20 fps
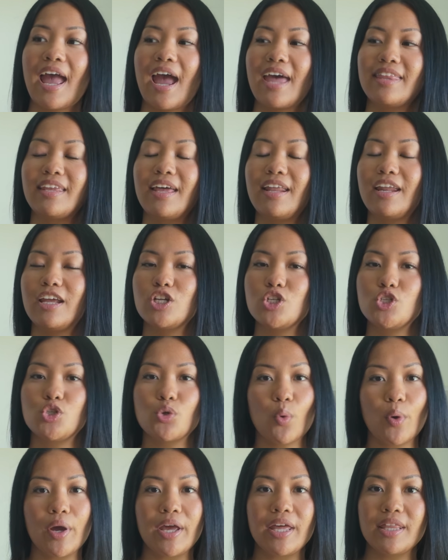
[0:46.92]
and then
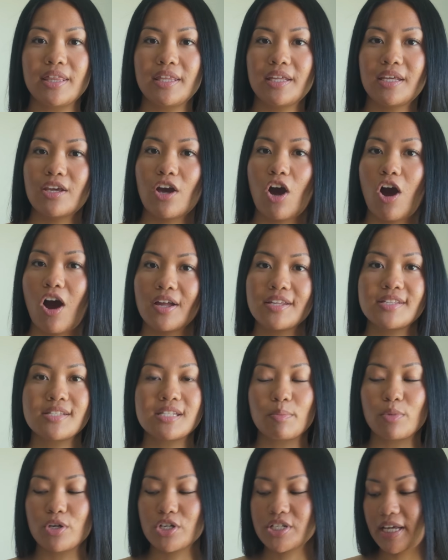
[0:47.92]
enjoy the hot
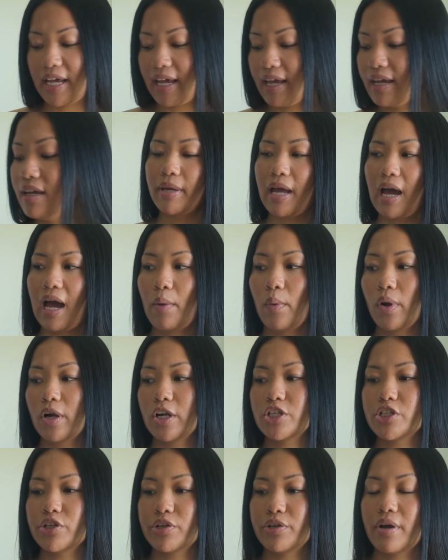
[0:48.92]
summer day. But yeah, I wanted
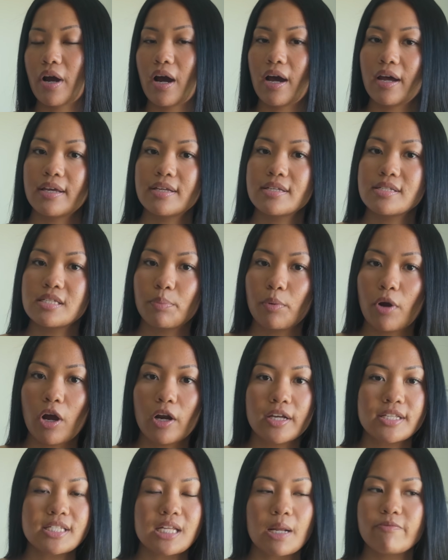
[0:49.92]
to show you guys the
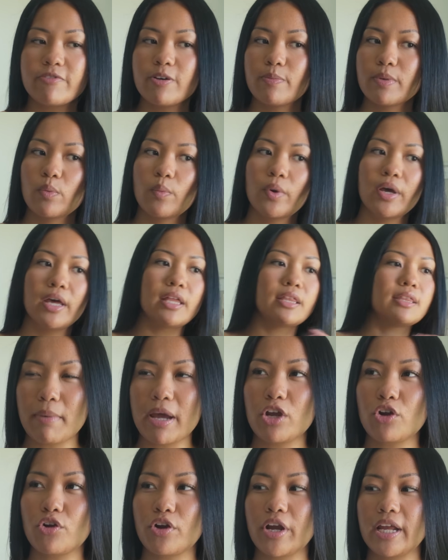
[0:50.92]
products that I'm filming with, my
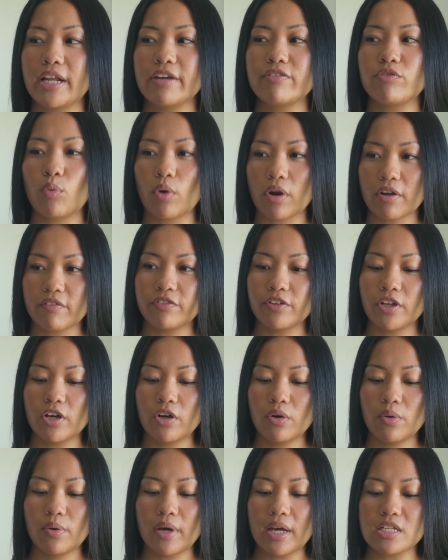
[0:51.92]
creative
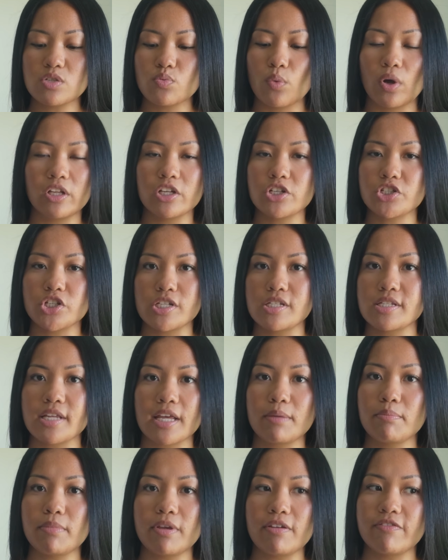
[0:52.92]
workflow, as well as just like
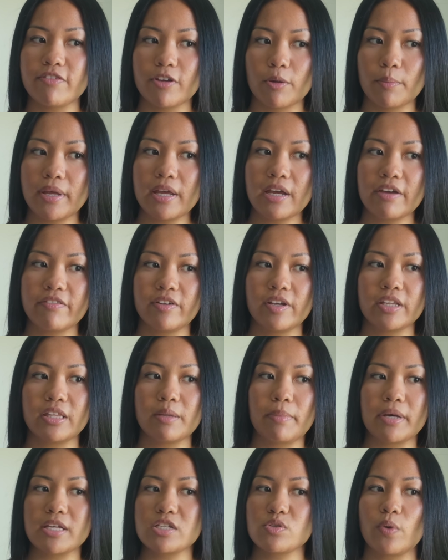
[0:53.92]
me filming. I feel like the
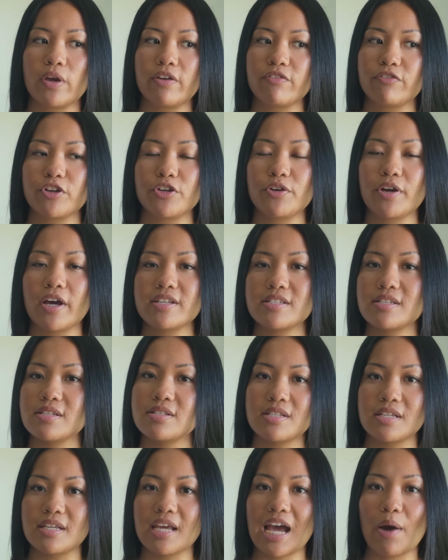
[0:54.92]
best way for you guys to
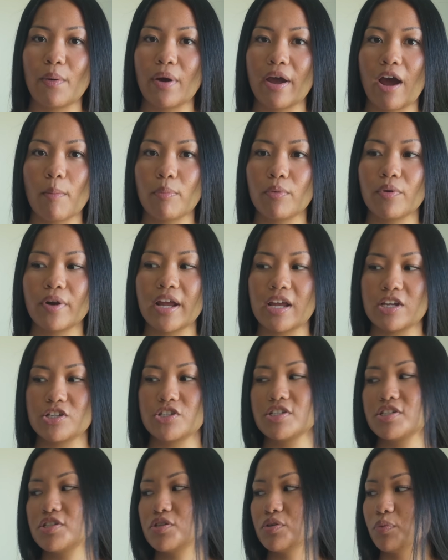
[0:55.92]
see how I operate is
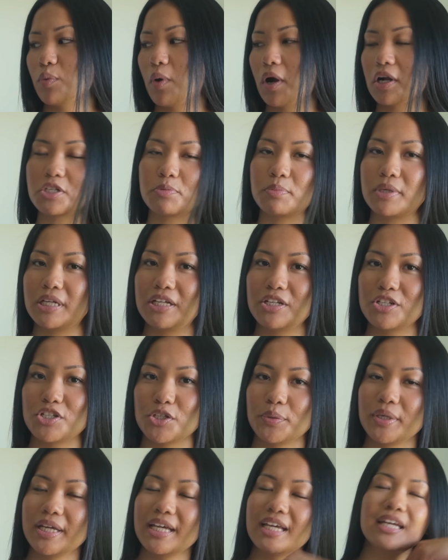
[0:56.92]
just to watch me
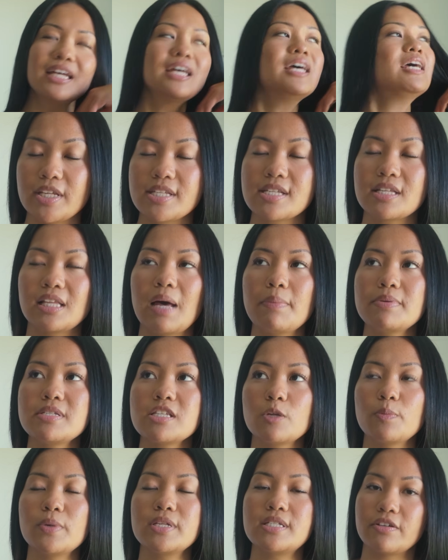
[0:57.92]
doing it. This collab is a
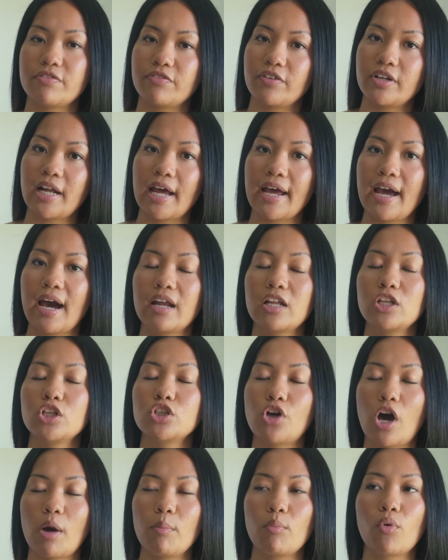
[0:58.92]
little bit different. I had a
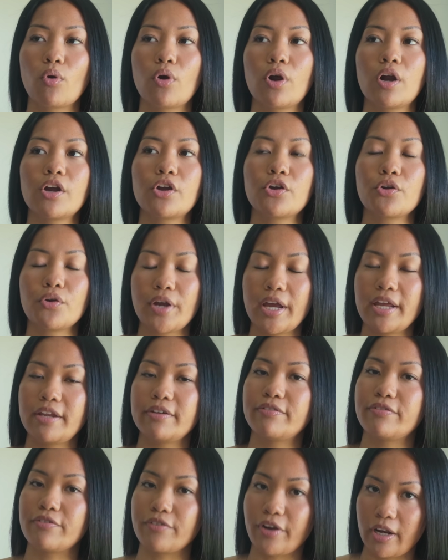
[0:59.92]
lot more
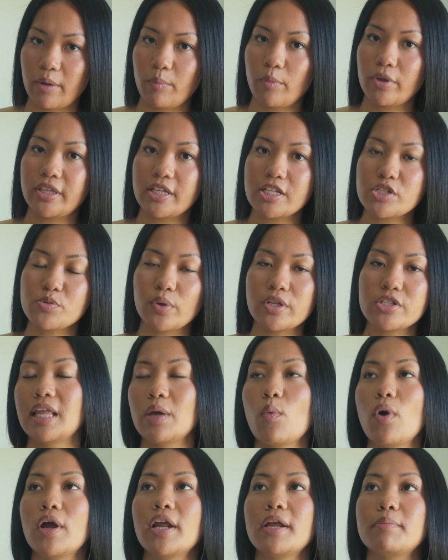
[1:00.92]
creative freedom with this one. They
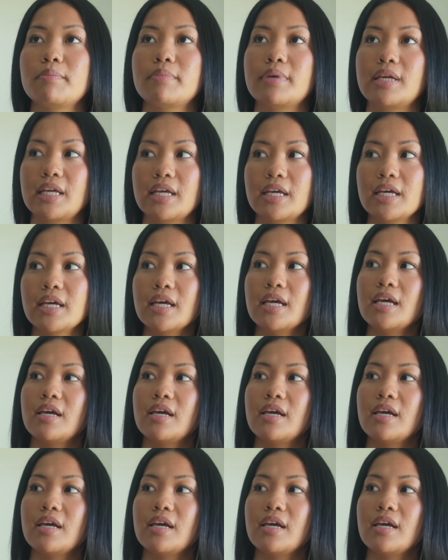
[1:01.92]
wanted me